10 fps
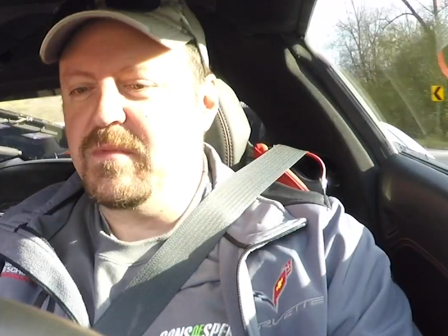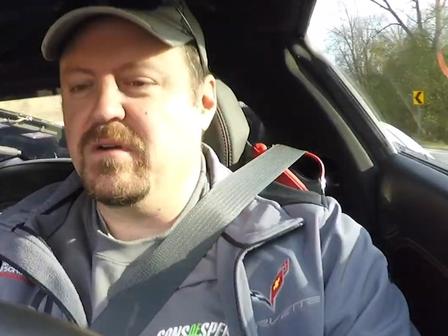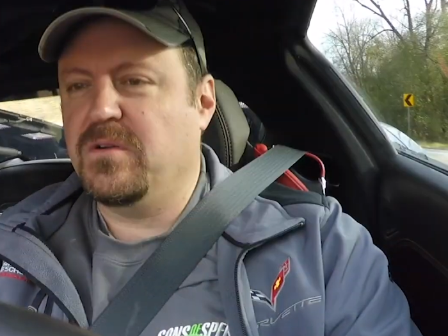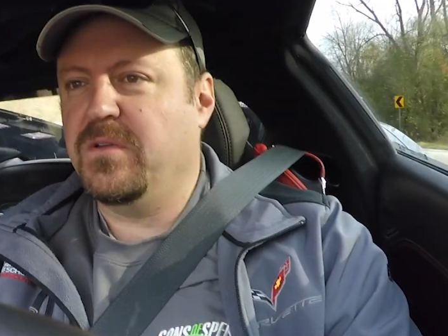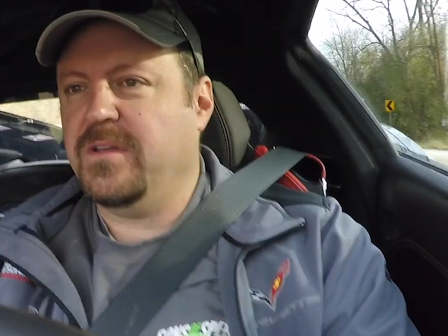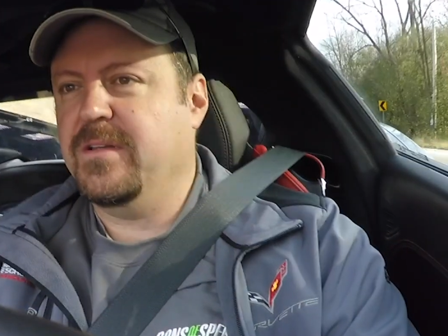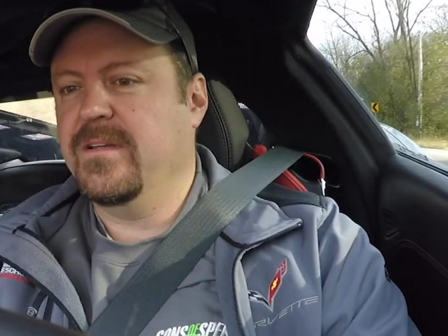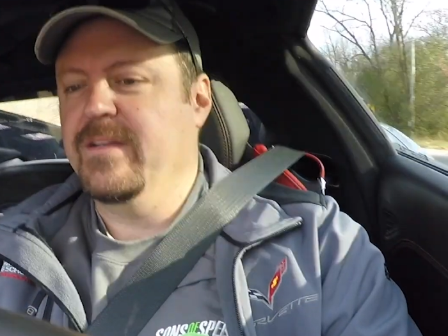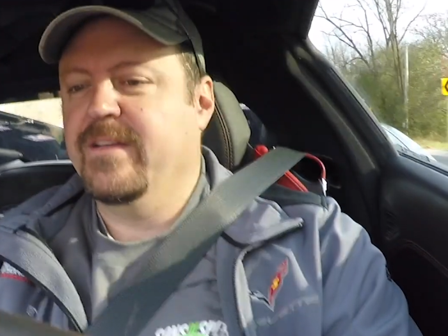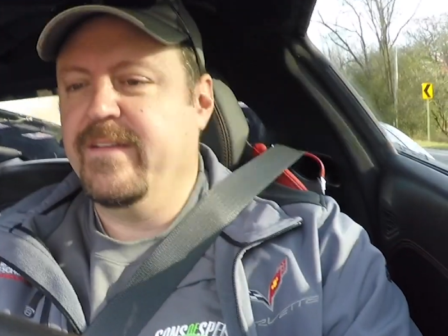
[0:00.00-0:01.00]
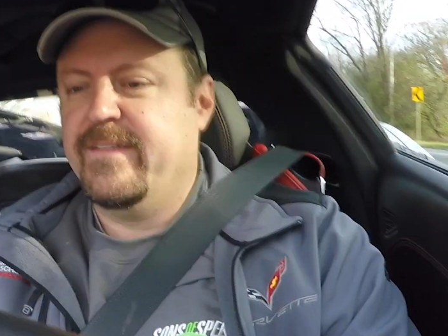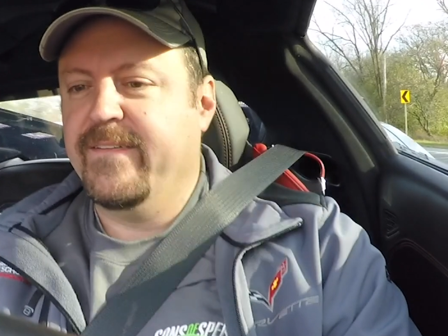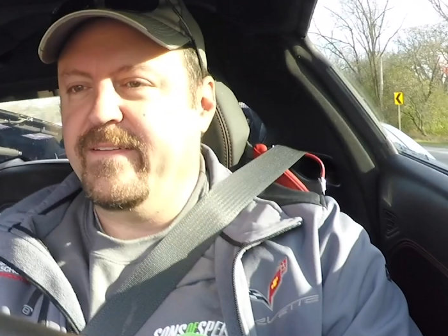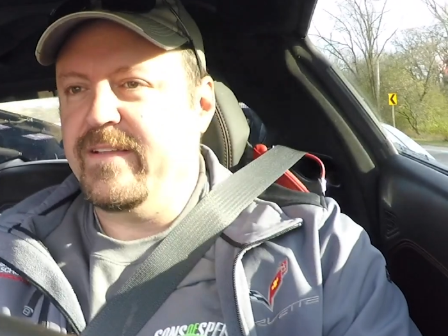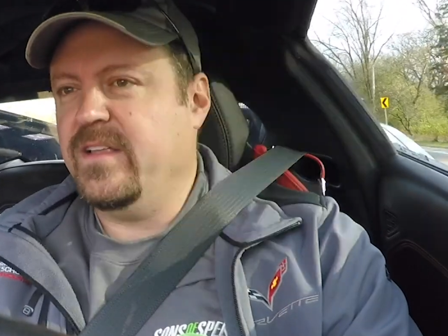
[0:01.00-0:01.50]
mode,
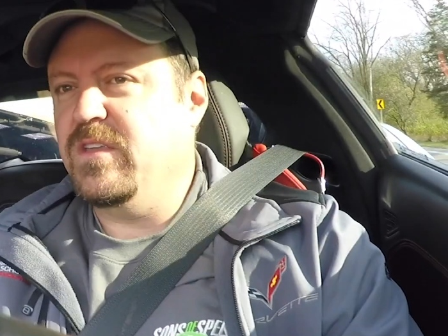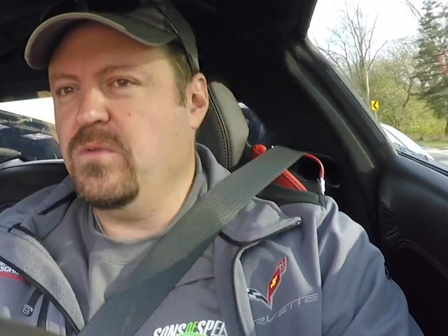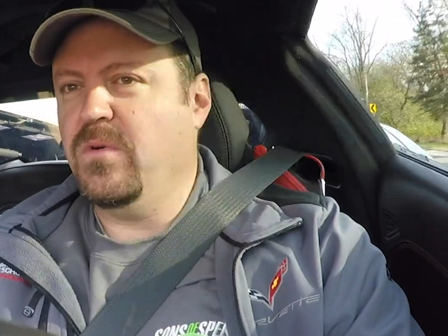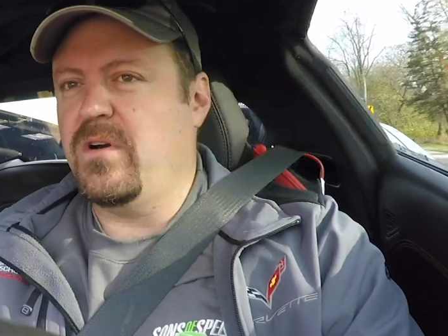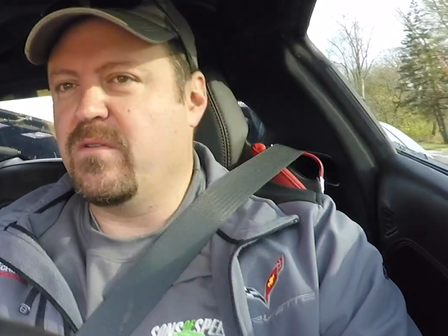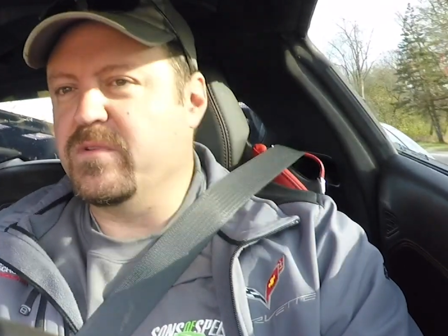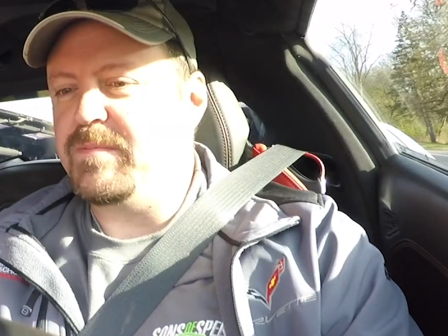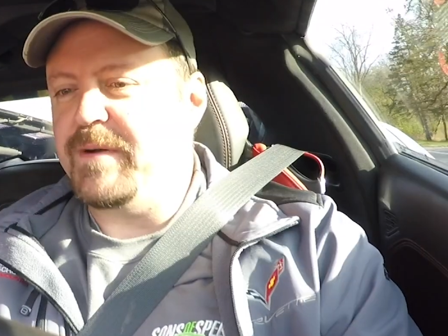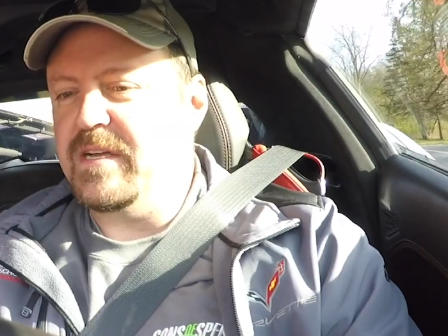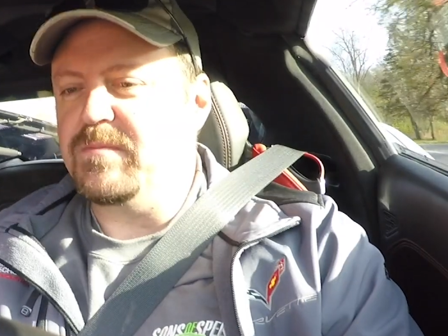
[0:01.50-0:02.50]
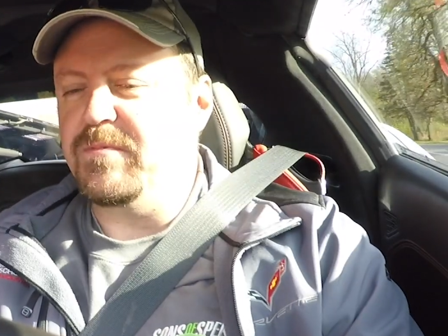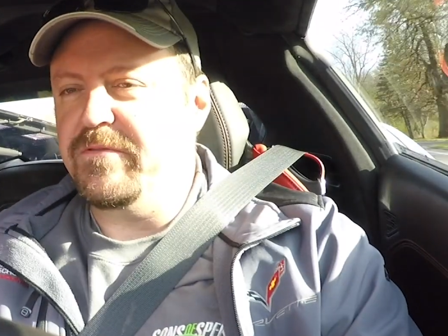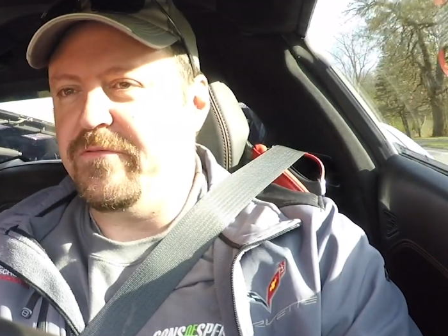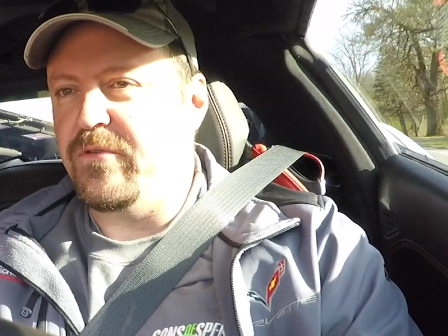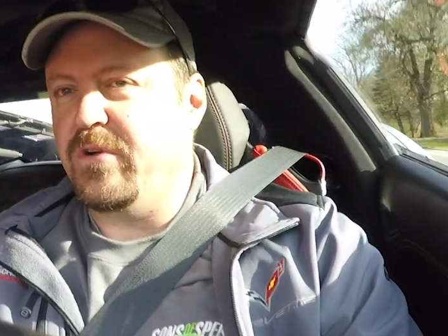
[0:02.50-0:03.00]
and you are responsible
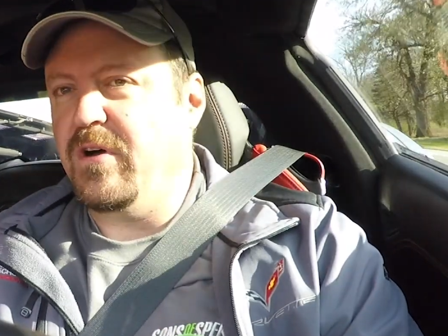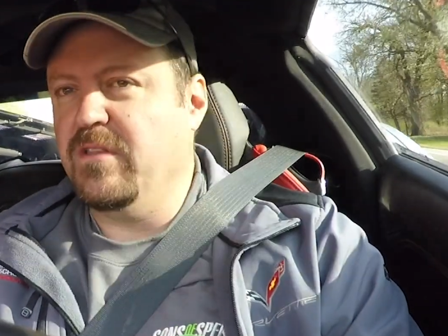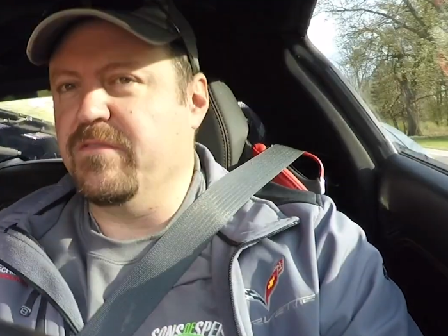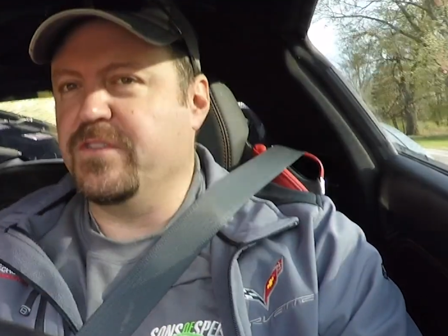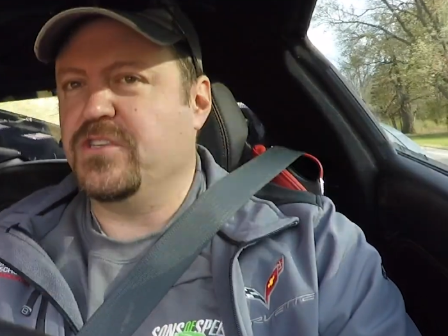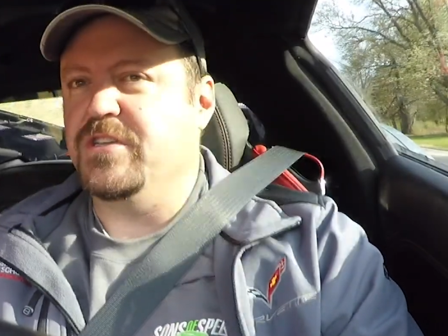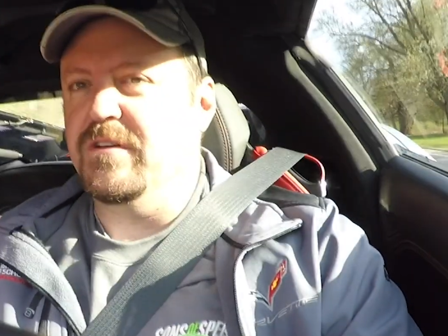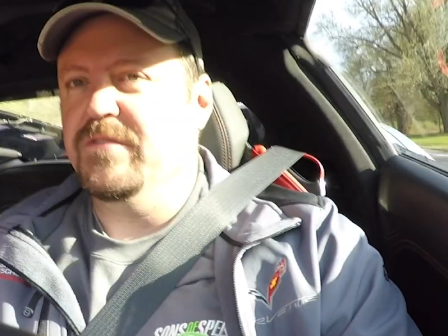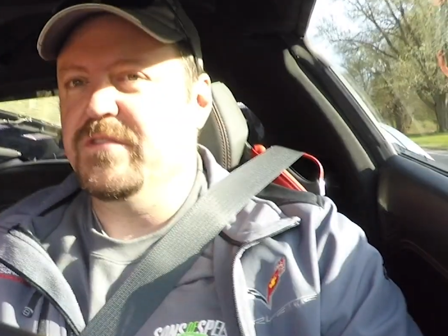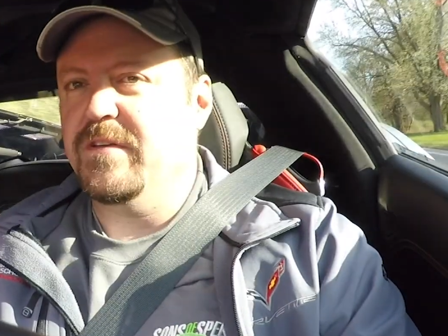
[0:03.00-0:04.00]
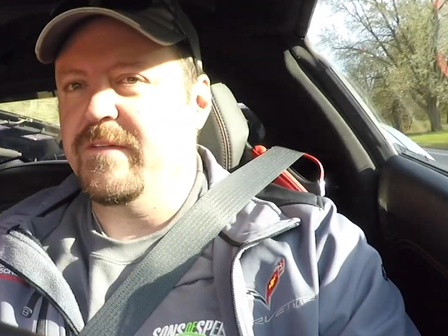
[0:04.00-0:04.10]
for all of the shifts,